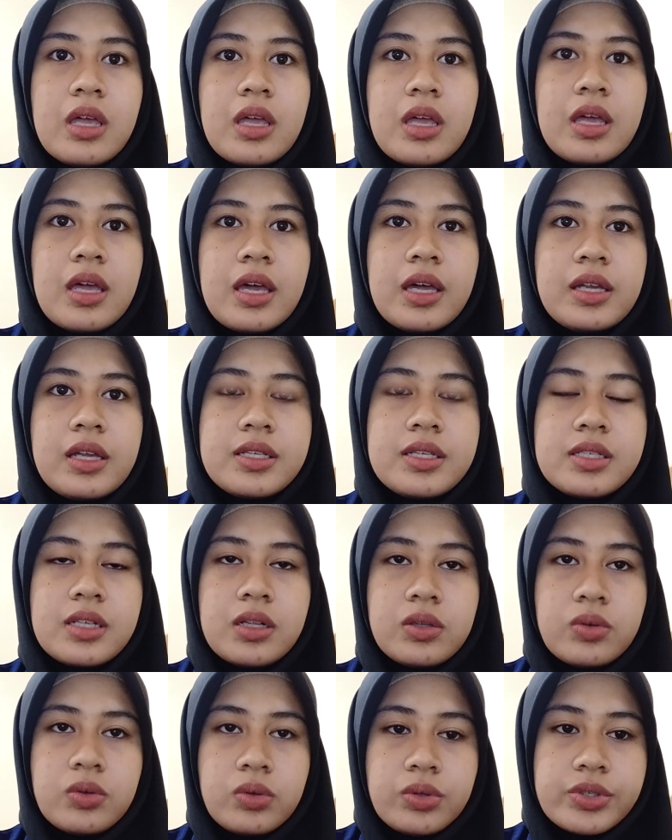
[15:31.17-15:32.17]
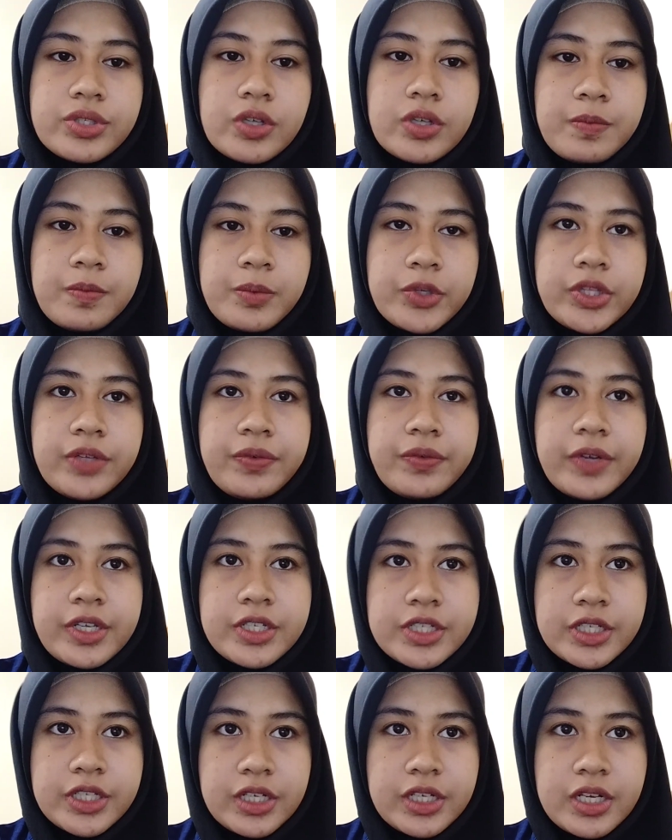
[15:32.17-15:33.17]
Handy's calculus of
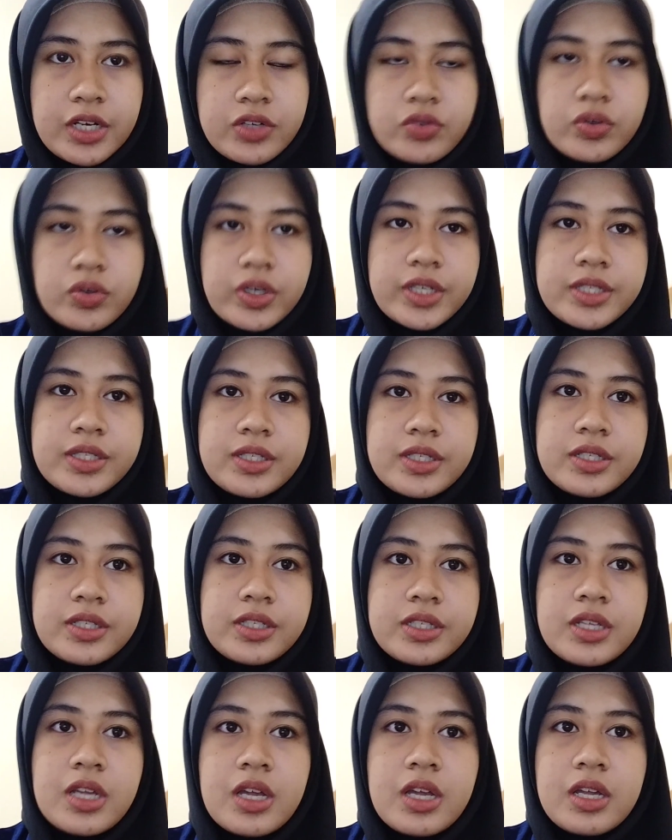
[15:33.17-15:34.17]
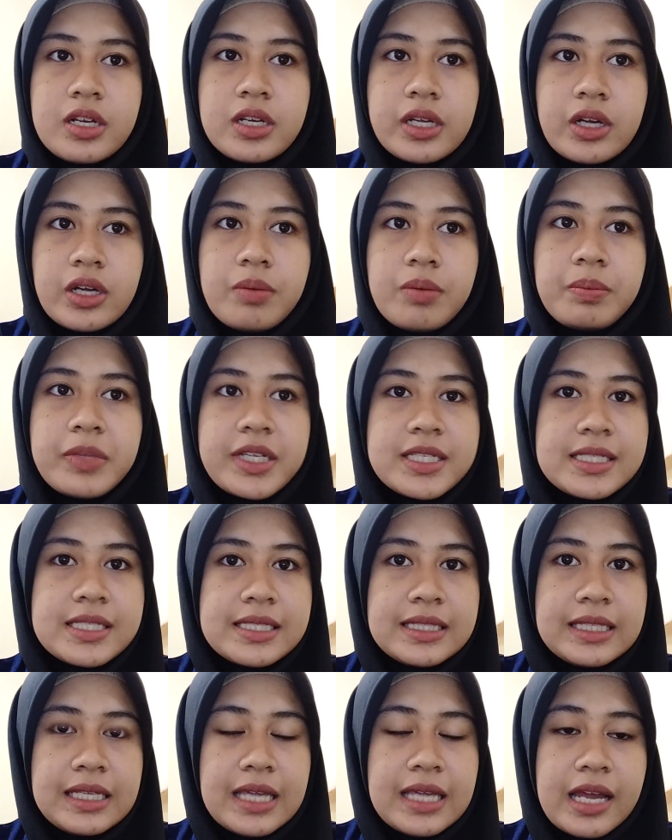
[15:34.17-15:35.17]
motivation addresses the
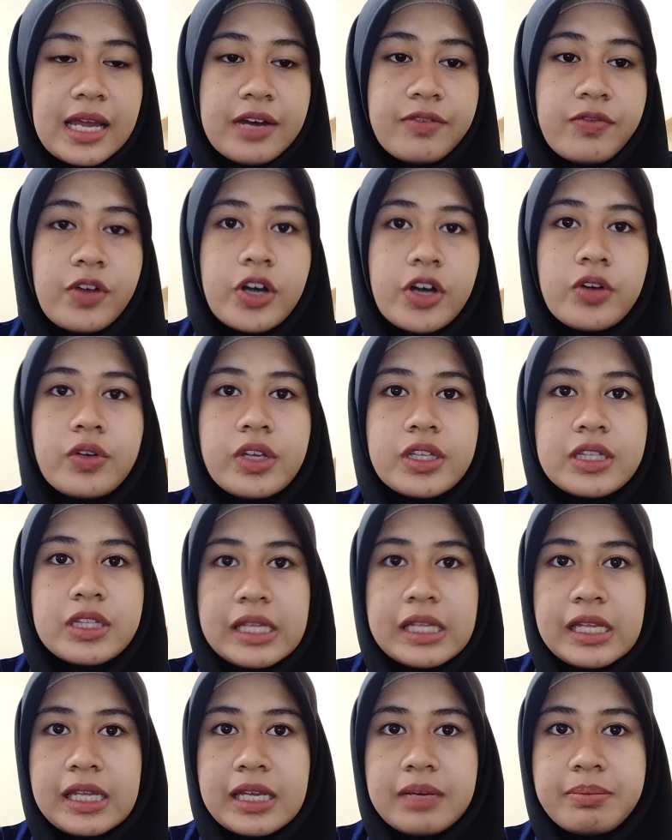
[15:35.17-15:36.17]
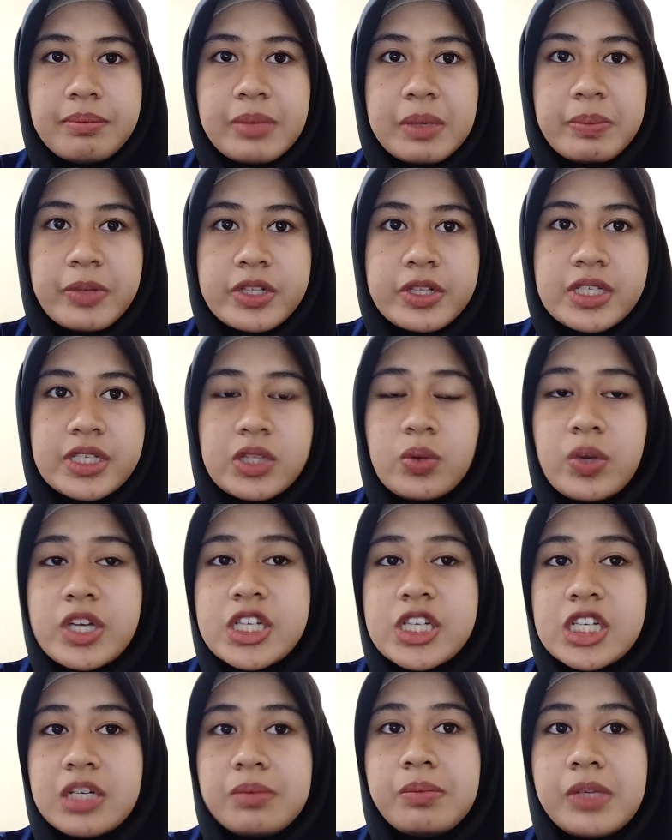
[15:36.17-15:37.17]
complexity and variety in people's
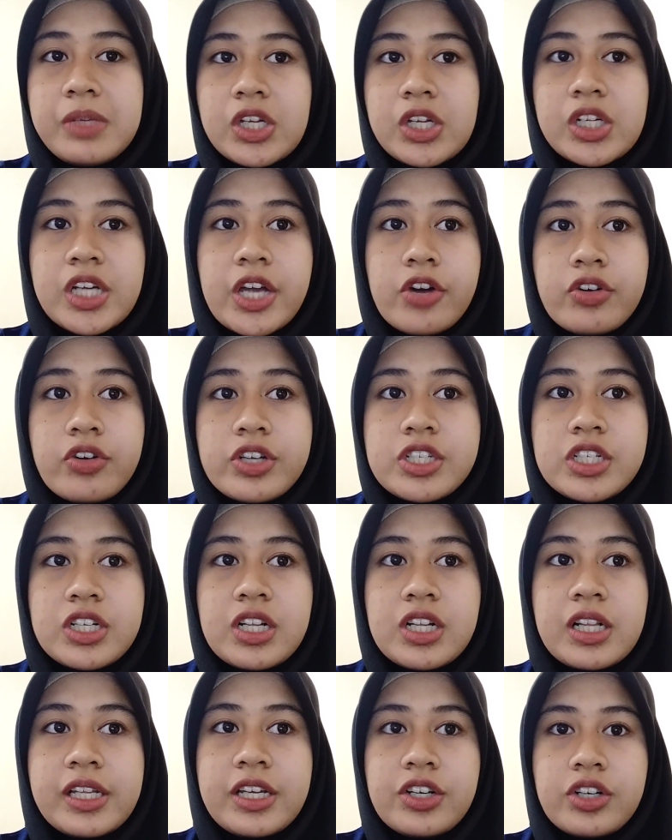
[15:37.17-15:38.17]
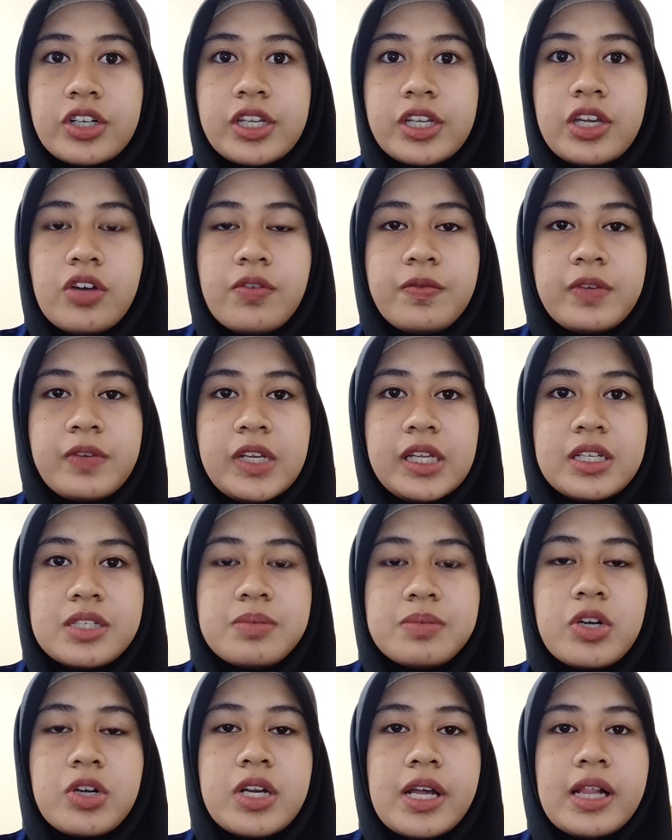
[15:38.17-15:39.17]
situation beyond the original hierarchy of needs
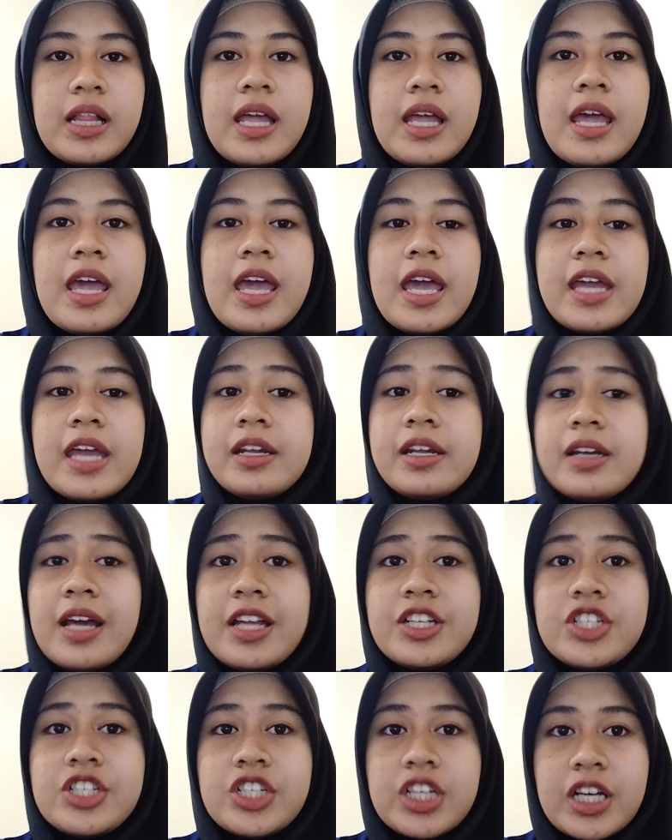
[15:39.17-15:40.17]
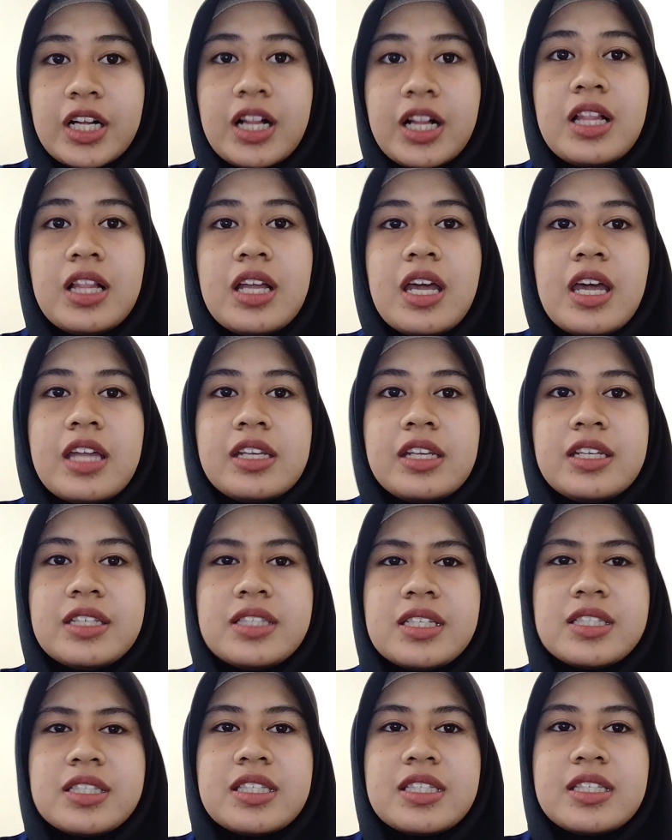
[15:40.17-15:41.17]
model. In a nutshell, this
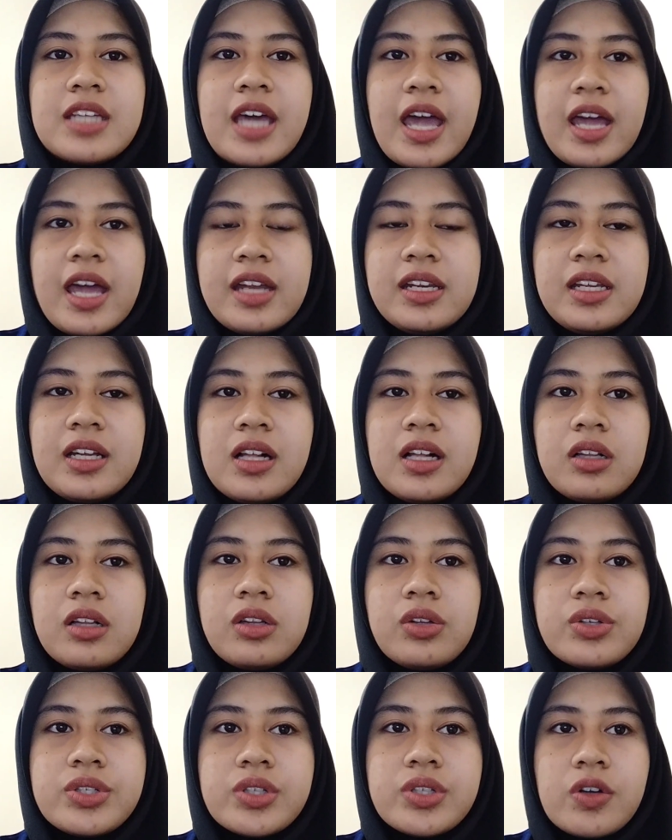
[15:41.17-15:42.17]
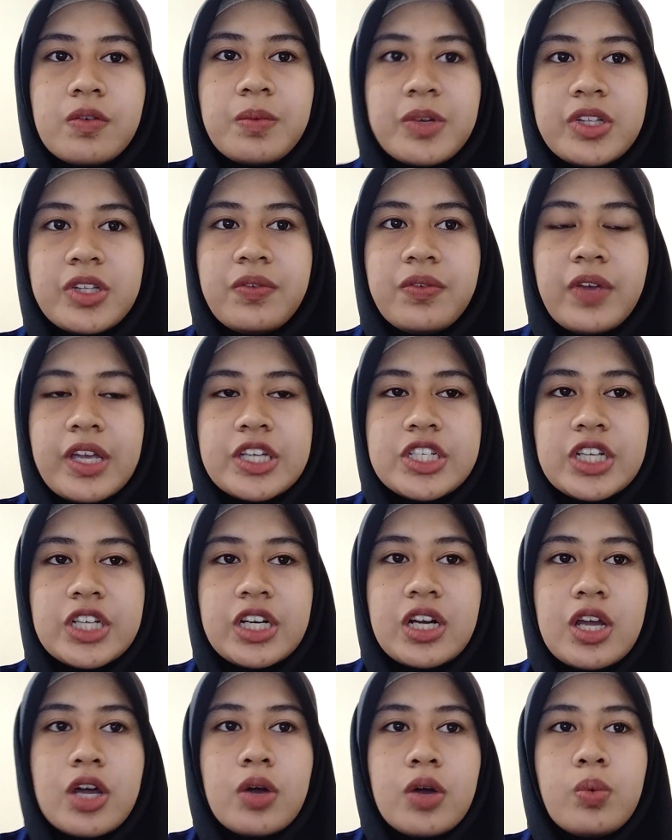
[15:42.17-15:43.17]
is the Handy calculus of motivation,
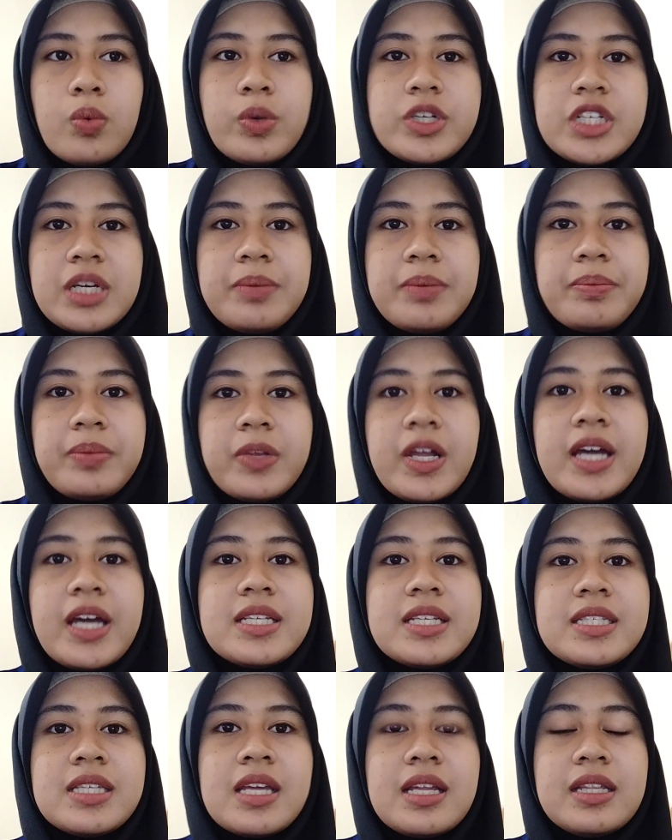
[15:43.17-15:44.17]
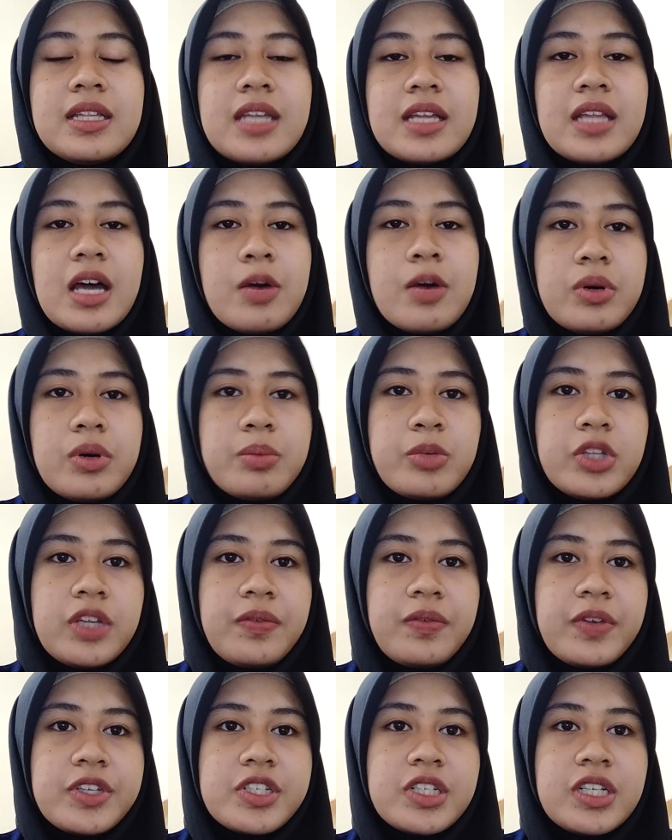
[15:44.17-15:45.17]
which implies that our
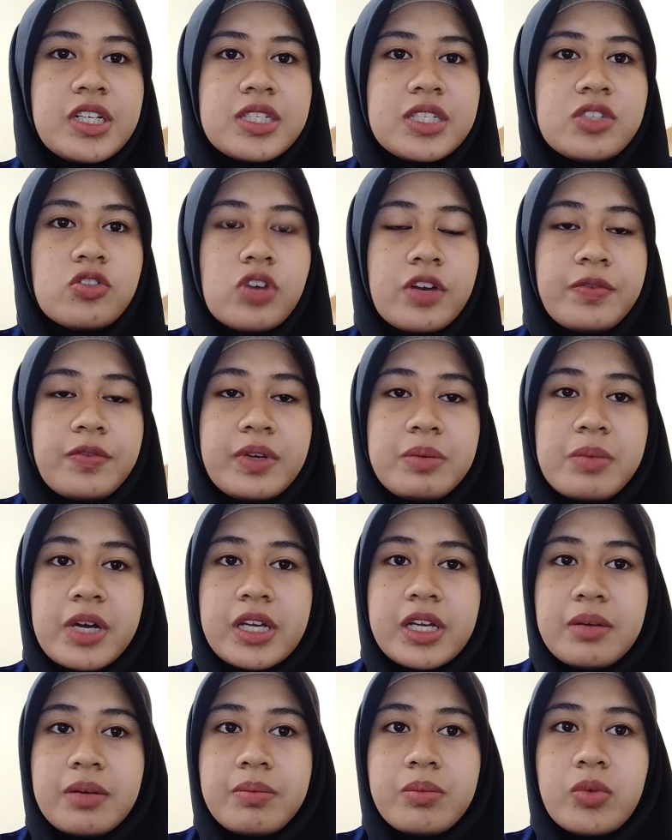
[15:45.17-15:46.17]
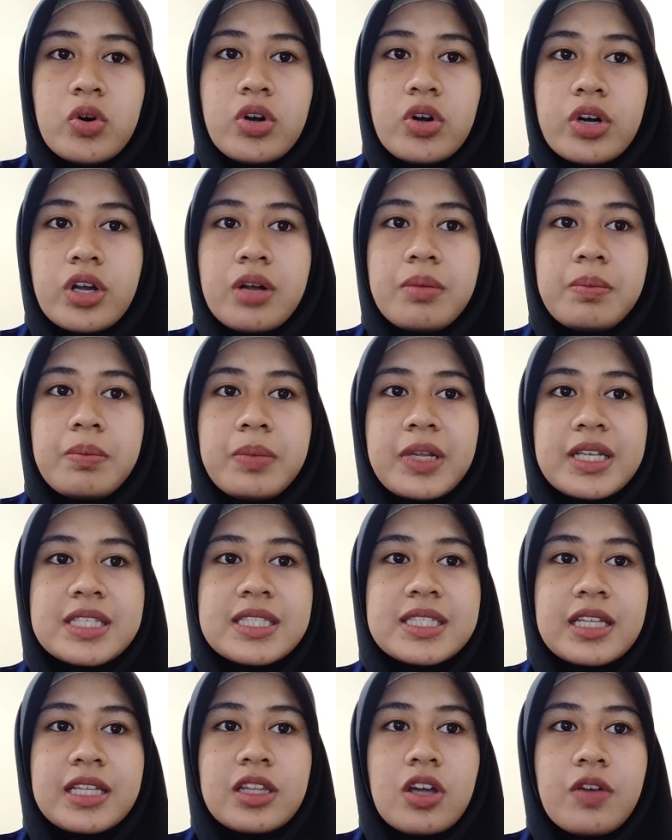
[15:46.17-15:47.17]
motivation is driven by a more complex
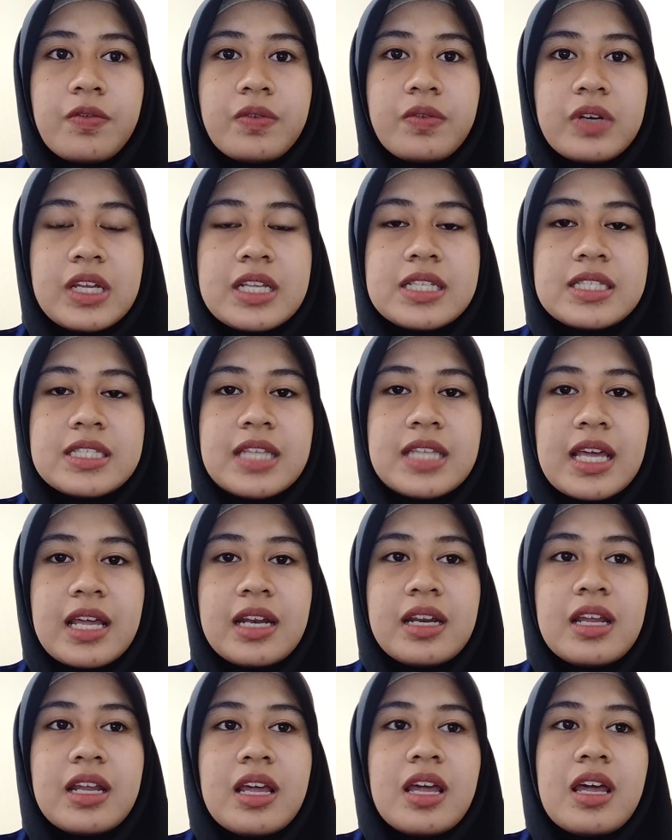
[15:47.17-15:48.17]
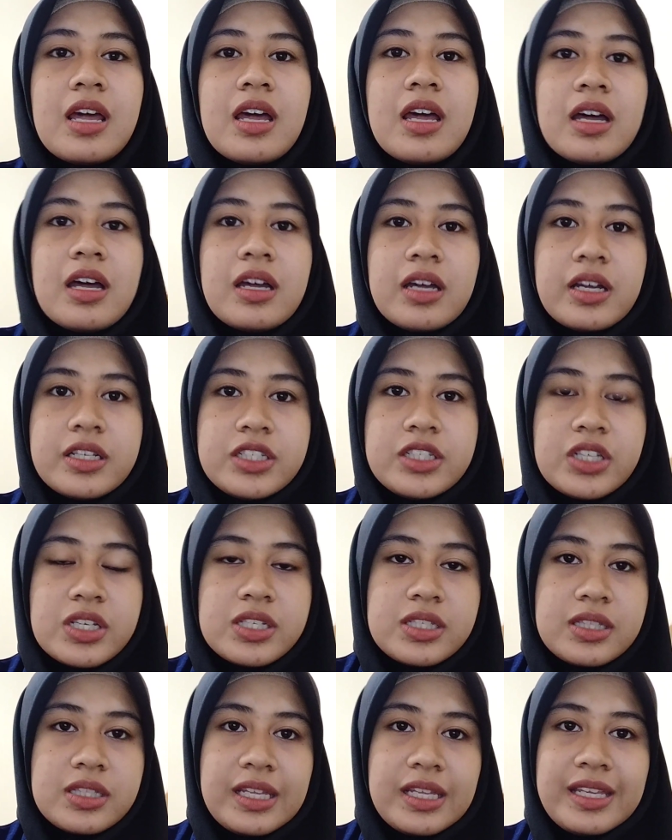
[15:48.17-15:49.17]
set of needs than just
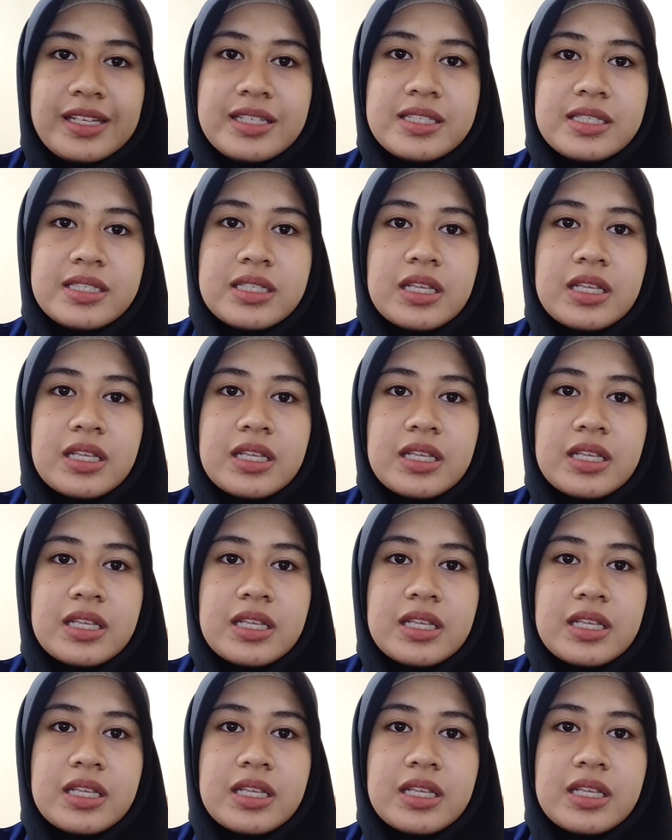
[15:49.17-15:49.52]
needs.